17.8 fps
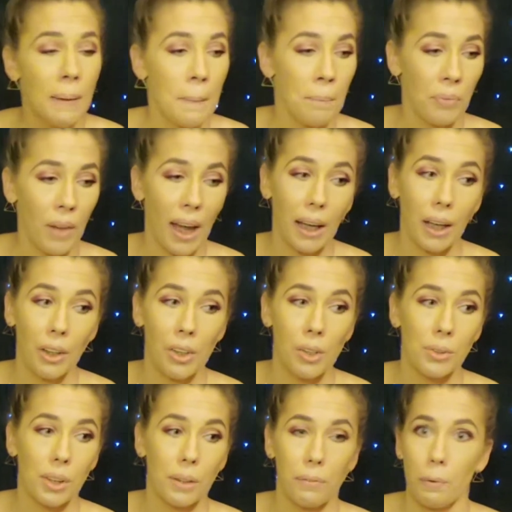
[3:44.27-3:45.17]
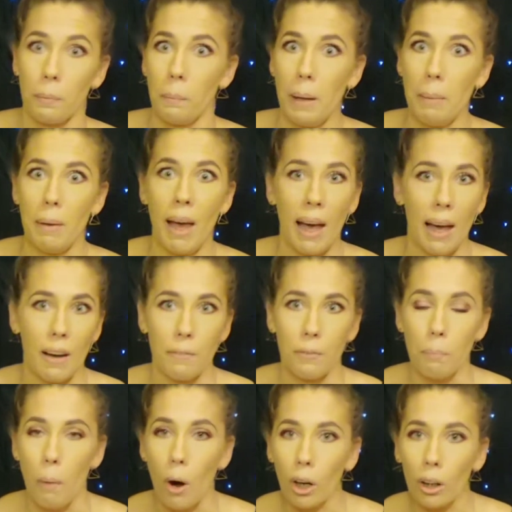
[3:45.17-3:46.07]
I can use it for maybe half
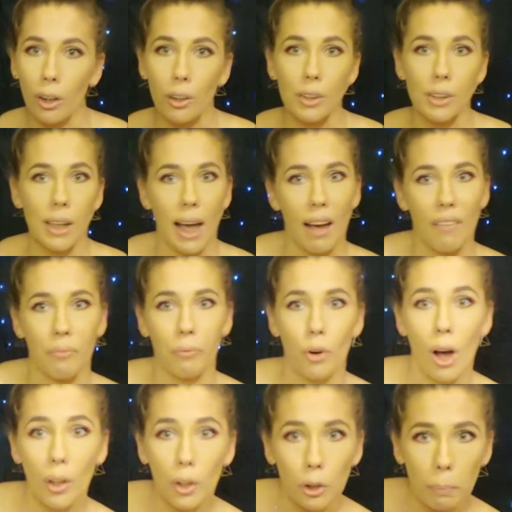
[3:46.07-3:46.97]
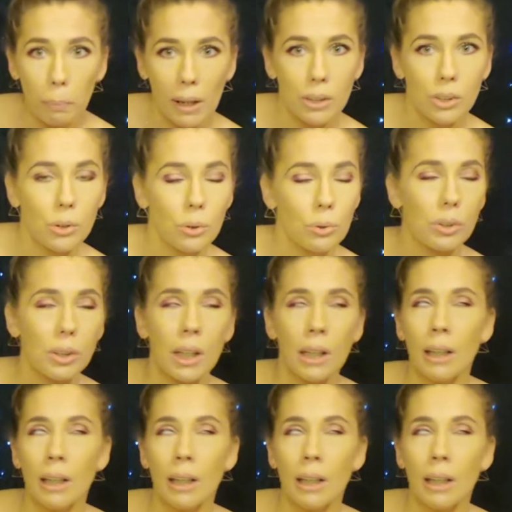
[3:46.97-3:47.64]
markers, half colored pencils.